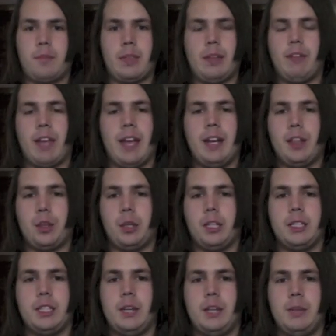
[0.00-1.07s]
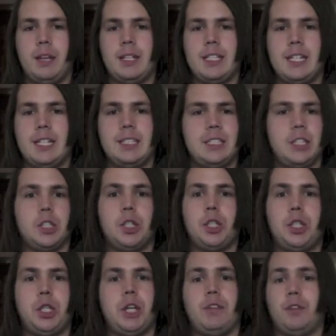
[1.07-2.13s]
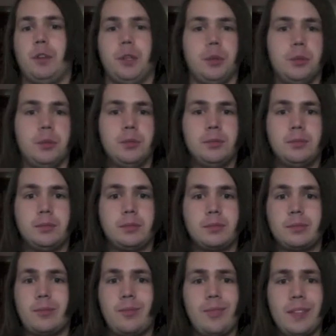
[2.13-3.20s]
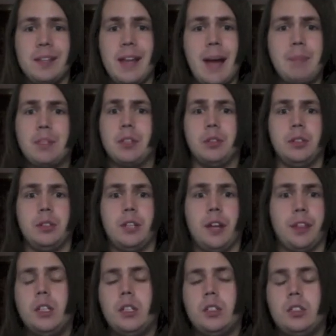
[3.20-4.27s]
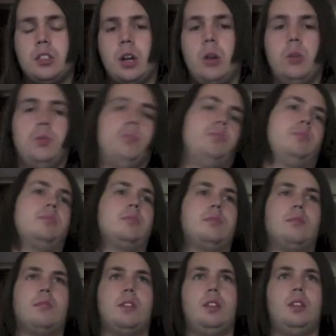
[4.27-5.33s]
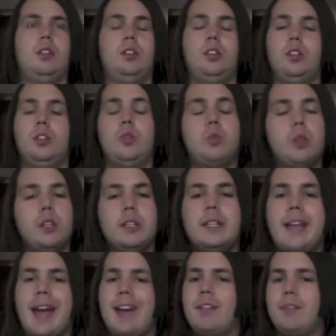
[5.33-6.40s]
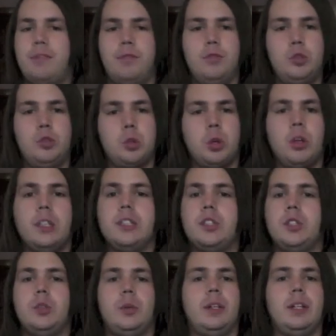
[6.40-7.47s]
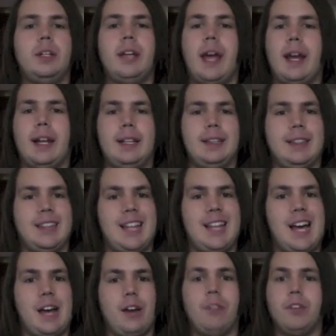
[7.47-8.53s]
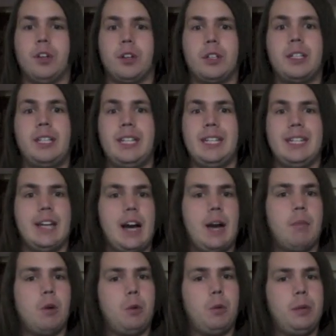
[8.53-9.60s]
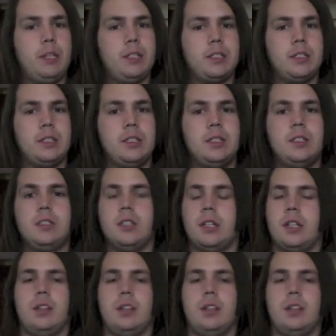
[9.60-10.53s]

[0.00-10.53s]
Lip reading: a hand of 3 of the same Yang Zings does shit for you. Absolutely nothing. So, you really can draw into and get a lot of your key combo pieces, like